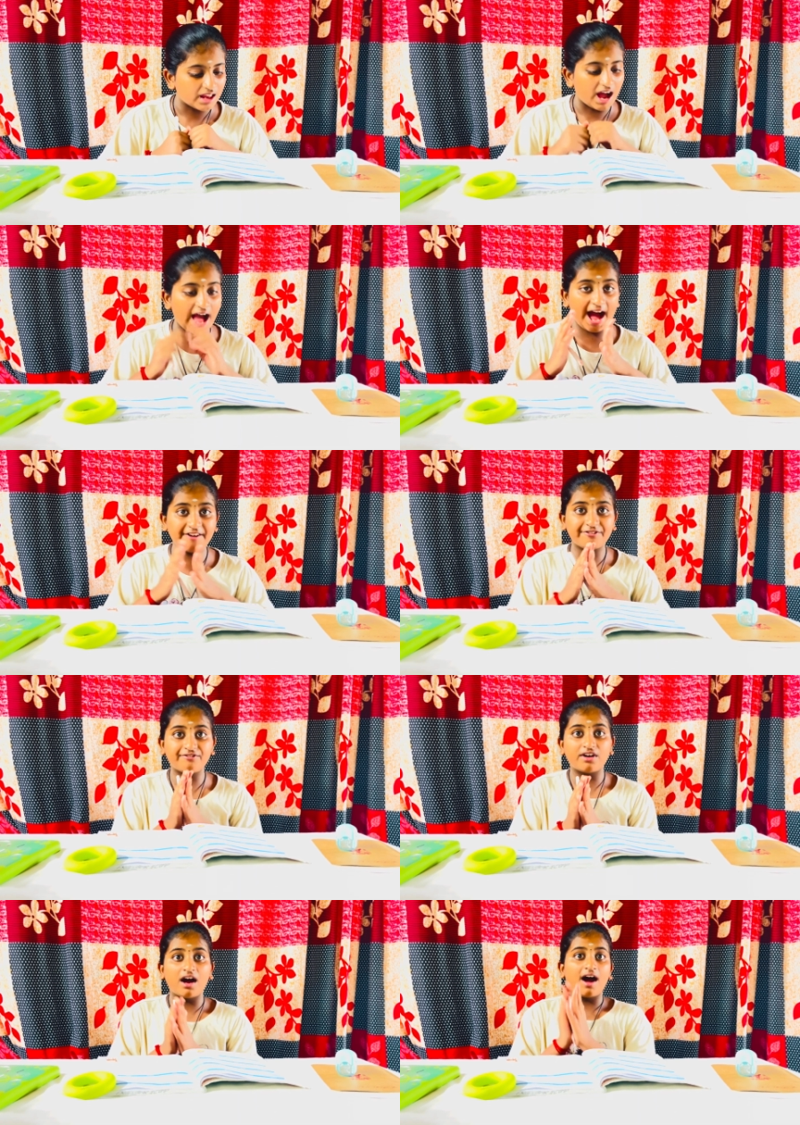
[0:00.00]
Half,
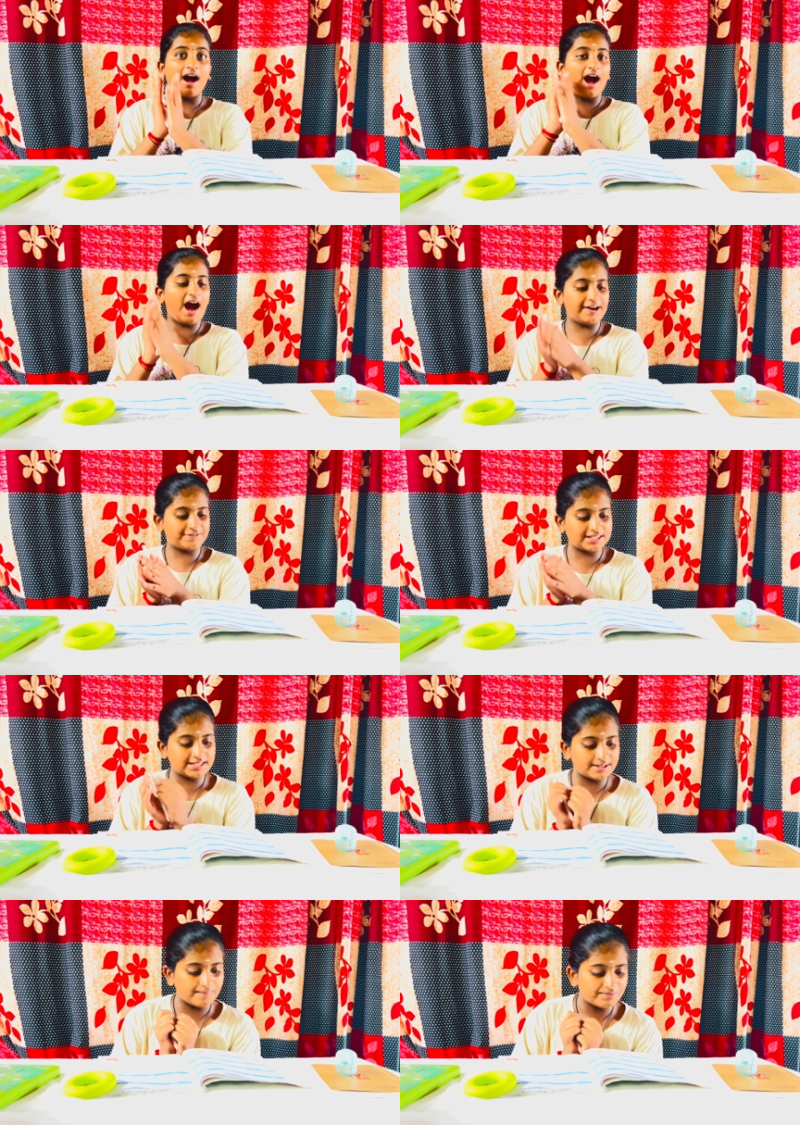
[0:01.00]
halves.
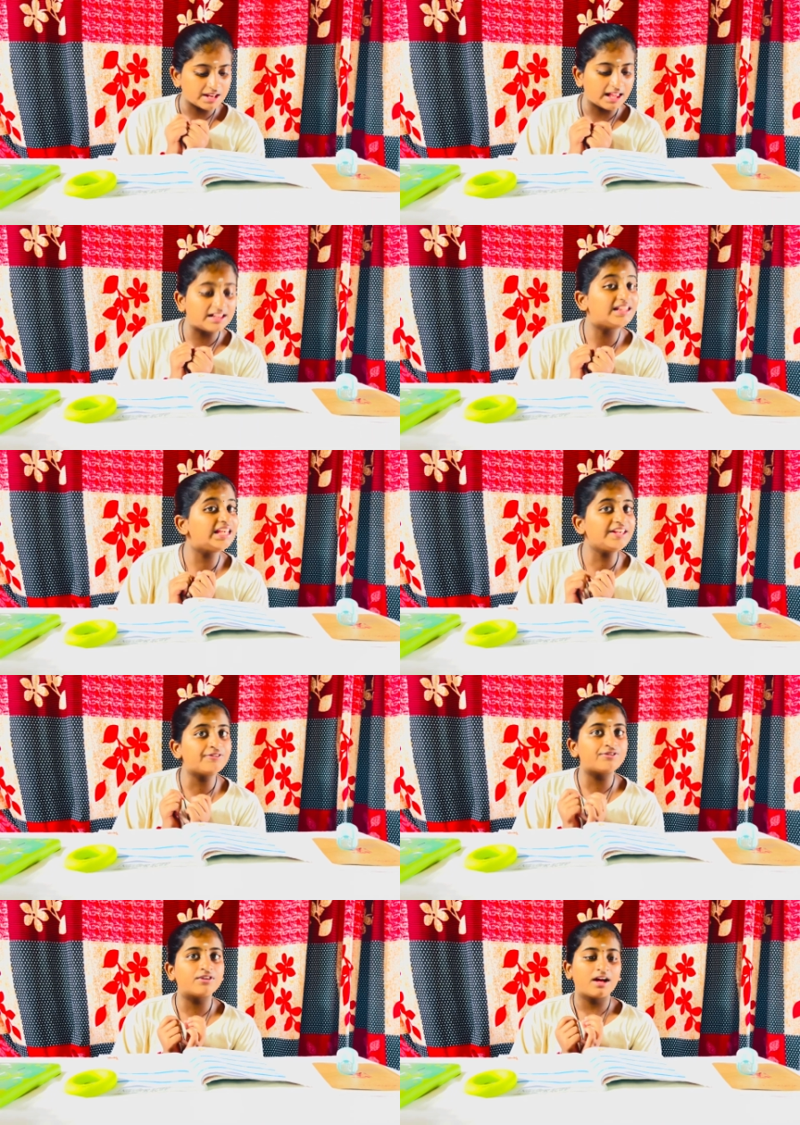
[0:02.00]
Leaf,
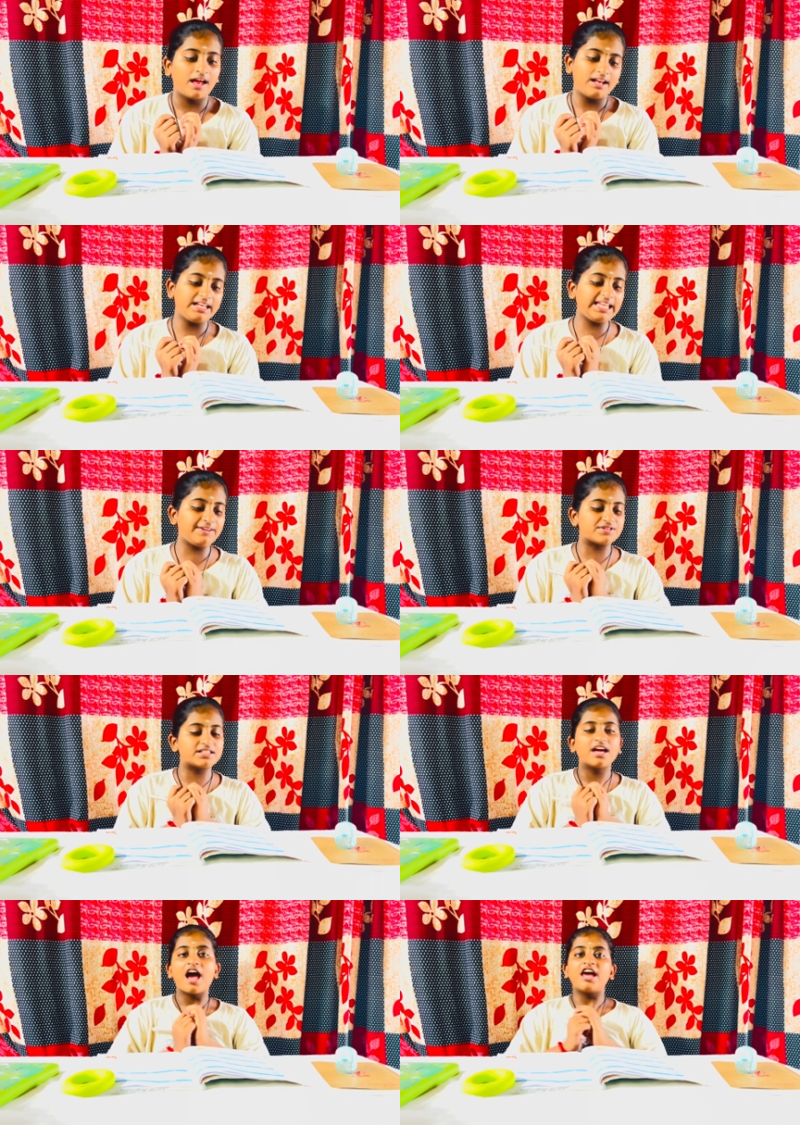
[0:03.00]
leaves.
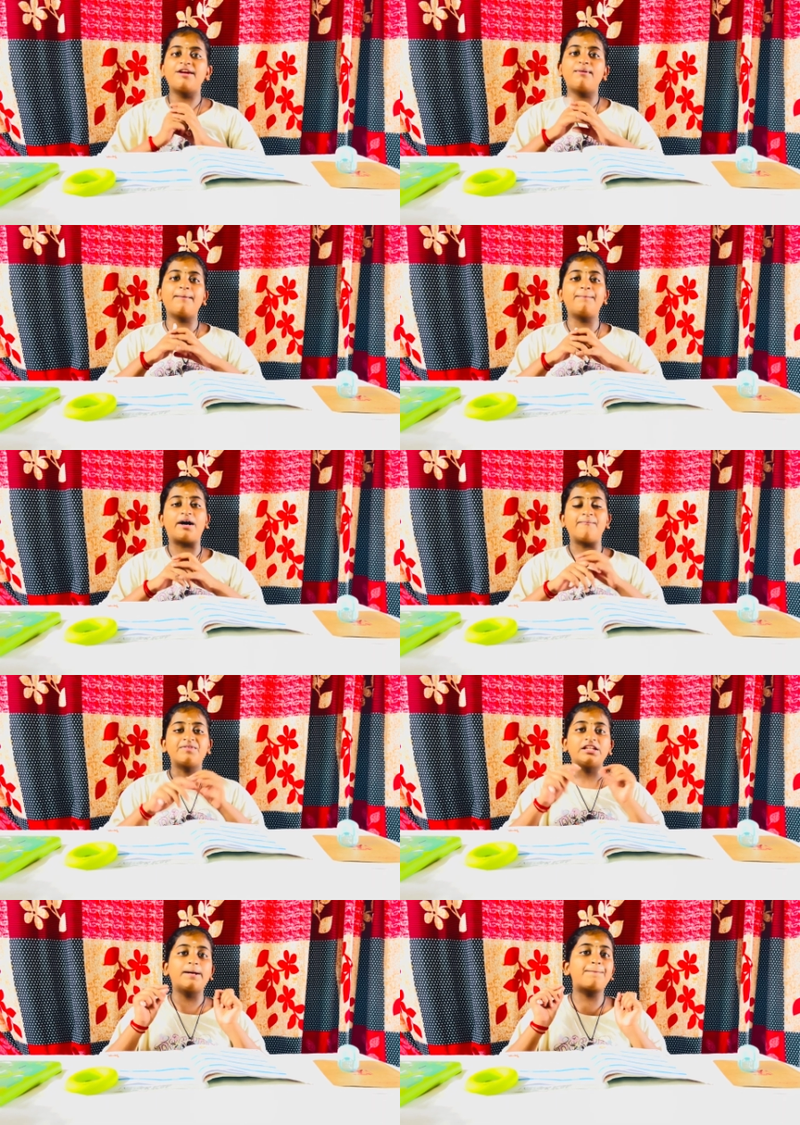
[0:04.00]
Remember,
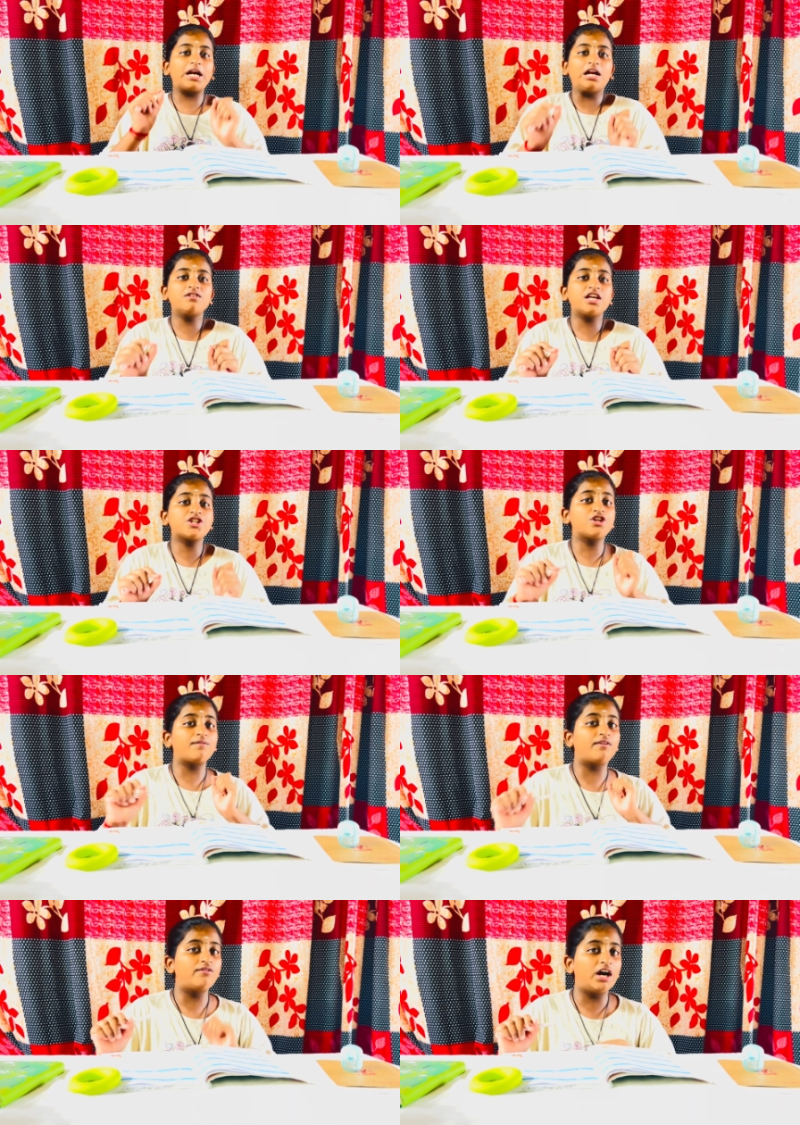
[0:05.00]
the pronunciation of
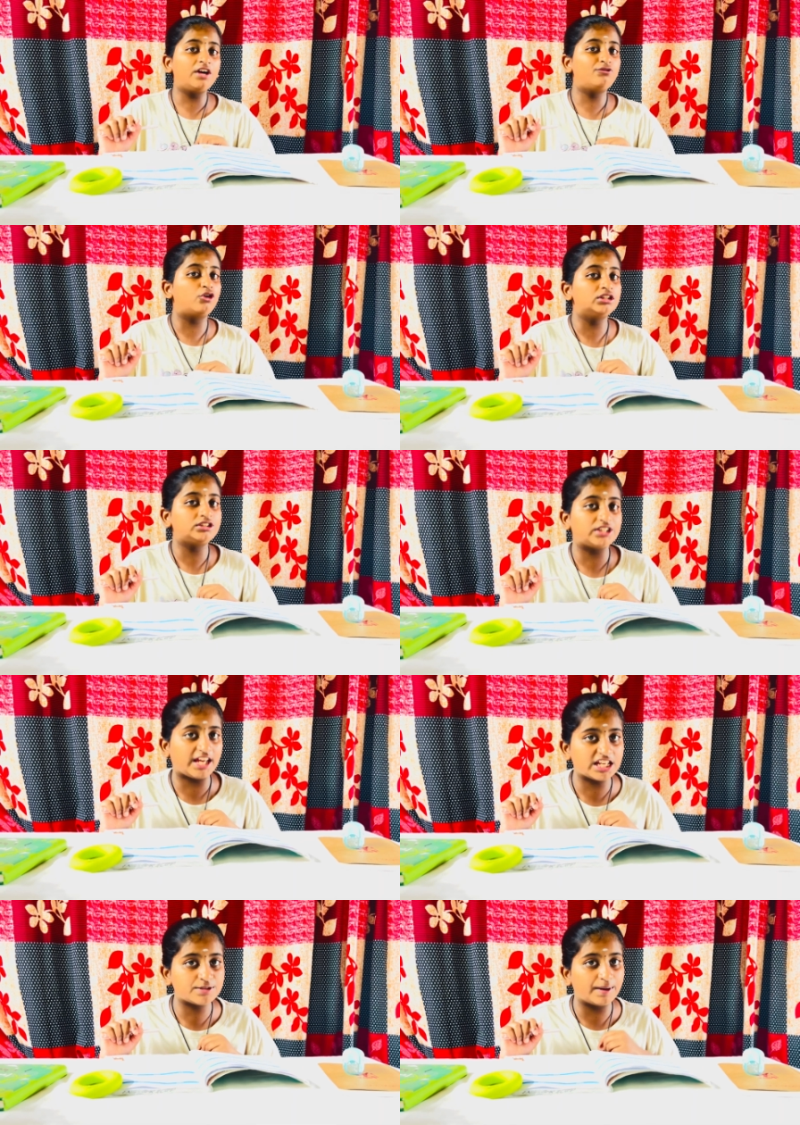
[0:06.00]
a word won't
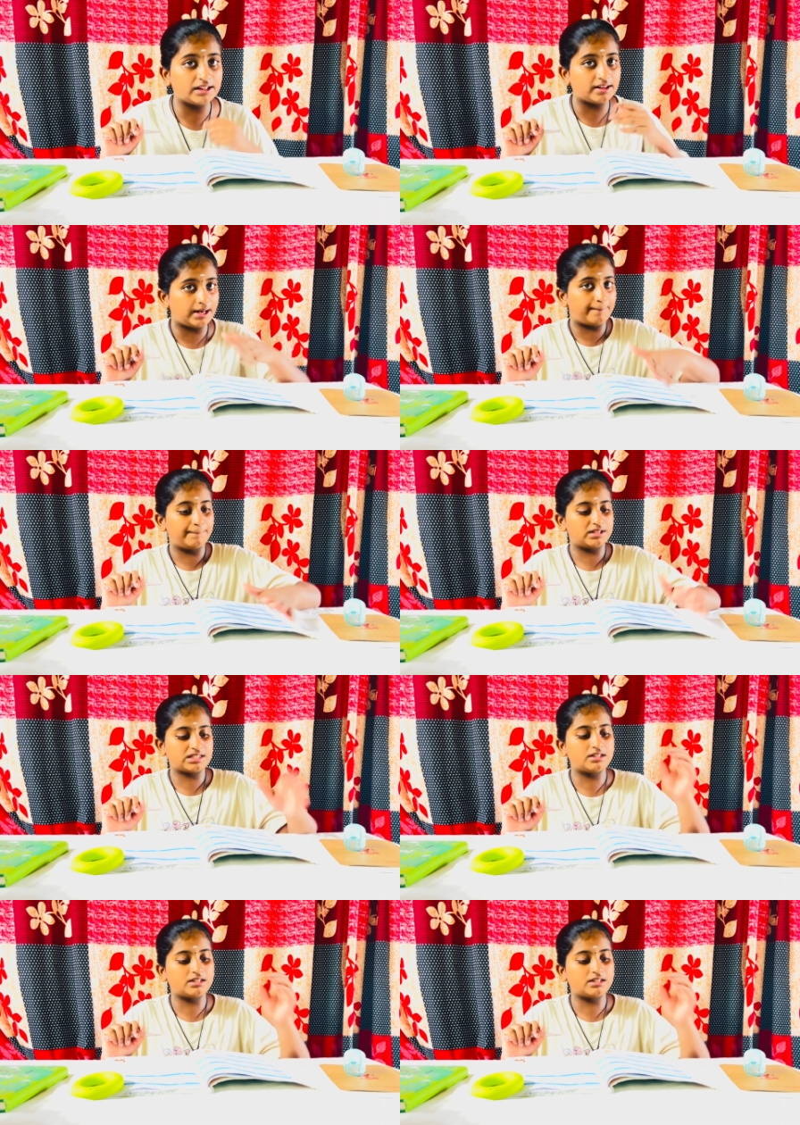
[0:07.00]
change by the numbers.